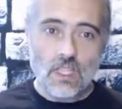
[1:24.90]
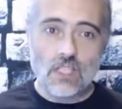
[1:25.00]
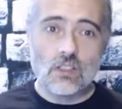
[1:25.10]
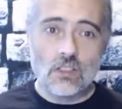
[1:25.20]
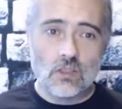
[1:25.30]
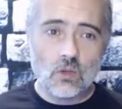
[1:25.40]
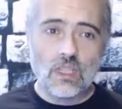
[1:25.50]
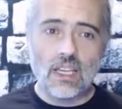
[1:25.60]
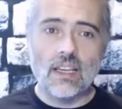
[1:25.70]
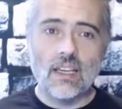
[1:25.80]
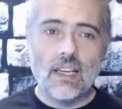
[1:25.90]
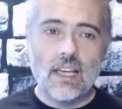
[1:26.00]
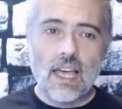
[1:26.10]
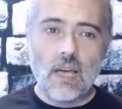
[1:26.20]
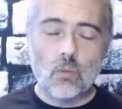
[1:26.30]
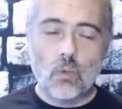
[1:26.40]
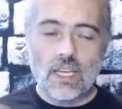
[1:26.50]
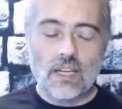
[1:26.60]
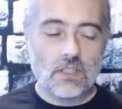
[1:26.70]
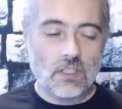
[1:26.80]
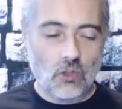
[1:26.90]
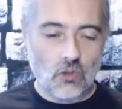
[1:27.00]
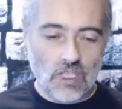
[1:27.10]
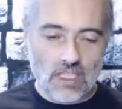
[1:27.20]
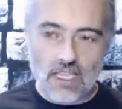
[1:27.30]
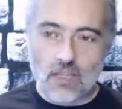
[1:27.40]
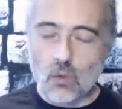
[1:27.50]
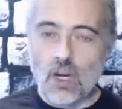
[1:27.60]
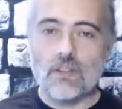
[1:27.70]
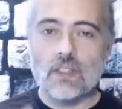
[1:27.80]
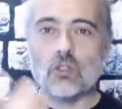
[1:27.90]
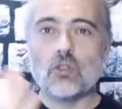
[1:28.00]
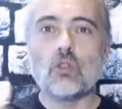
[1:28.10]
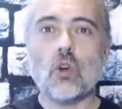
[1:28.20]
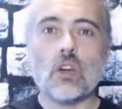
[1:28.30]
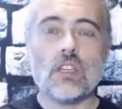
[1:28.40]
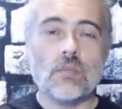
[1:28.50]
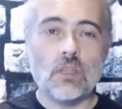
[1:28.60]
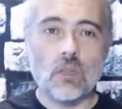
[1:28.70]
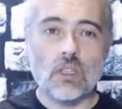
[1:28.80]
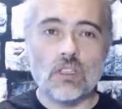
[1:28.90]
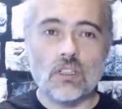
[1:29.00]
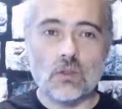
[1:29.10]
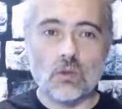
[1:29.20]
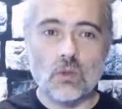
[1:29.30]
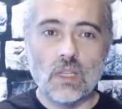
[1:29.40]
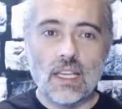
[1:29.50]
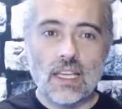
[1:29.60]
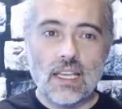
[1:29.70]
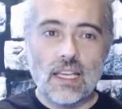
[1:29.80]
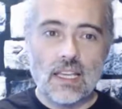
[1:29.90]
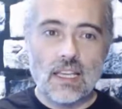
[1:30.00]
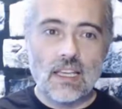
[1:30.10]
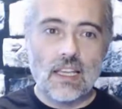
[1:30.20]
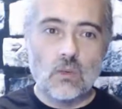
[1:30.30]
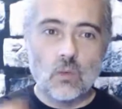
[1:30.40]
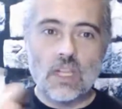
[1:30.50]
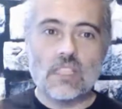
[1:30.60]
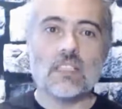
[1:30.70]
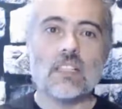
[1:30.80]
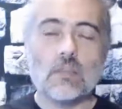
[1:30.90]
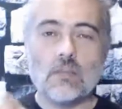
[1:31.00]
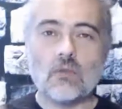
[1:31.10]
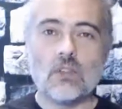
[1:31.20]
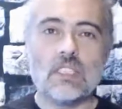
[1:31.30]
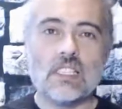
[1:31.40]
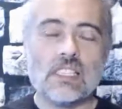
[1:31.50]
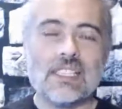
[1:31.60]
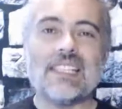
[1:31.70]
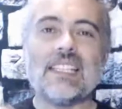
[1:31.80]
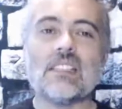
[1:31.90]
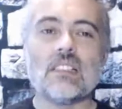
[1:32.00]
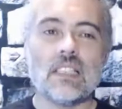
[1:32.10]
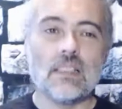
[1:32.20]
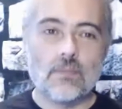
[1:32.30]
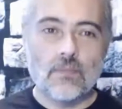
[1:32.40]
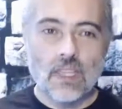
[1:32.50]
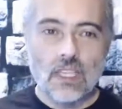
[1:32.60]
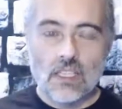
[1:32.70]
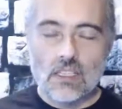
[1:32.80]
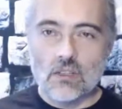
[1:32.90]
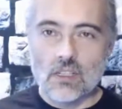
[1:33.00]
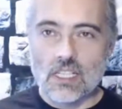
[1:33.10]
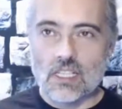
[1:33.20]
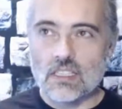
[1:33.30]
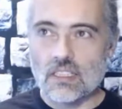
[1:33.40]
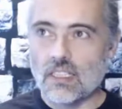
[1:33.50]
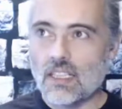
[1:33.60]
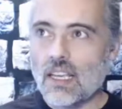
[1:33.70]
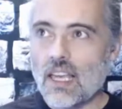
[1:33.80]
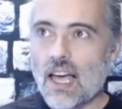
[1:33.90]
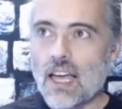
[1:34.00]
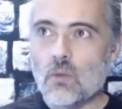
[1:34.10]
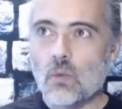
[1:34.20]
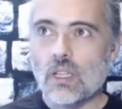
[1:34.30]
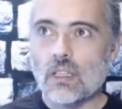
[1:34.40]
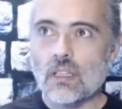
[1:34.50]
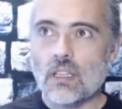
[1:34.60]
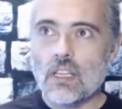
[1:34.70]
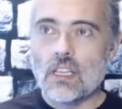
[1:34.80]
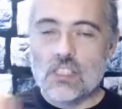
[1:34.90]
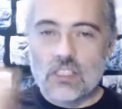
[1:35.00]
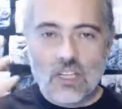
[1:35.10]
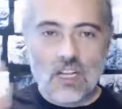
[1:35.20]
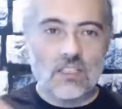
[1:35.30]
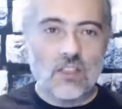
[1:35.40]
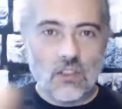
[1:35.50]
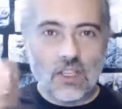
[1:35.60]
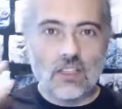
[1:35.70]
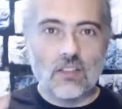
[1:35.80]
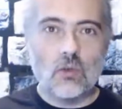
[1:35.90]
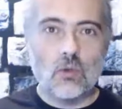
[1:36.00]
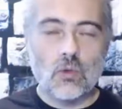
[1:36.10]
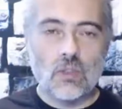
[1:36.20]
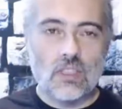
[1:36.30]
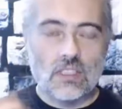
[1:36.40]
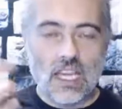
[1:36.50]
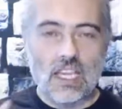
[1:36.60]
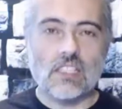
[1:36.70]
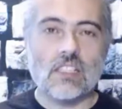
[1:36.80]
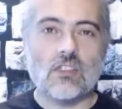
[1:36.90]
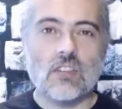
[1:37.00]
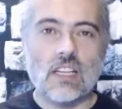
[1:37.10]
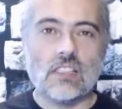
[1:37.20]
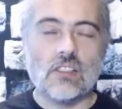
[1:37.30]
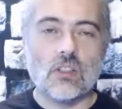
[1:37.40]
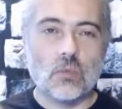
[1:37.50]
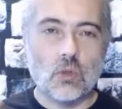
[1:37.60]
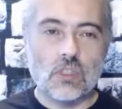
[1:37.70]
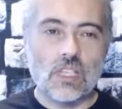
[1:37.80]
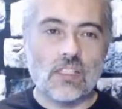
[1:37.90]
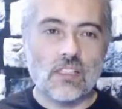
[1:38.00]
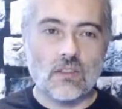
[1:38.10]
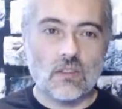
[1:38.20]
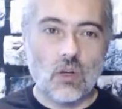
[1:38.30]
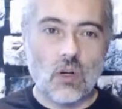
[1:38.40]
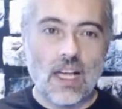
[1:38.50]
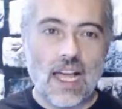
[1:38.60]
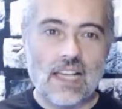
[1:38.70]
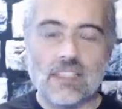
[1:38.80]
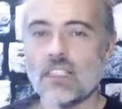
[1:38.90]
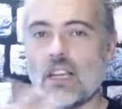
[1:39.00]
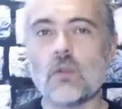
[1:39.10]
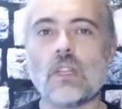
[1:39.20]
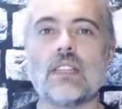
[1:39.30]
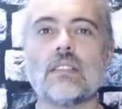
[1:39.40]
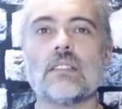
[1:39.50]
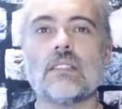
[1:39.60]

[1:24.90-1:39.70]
So to do that, um, we have to create whatever document we're going to do uh, in ways that it can be released easily. So essentially, I will start to think through the testing strategy or process that I've got as an outline,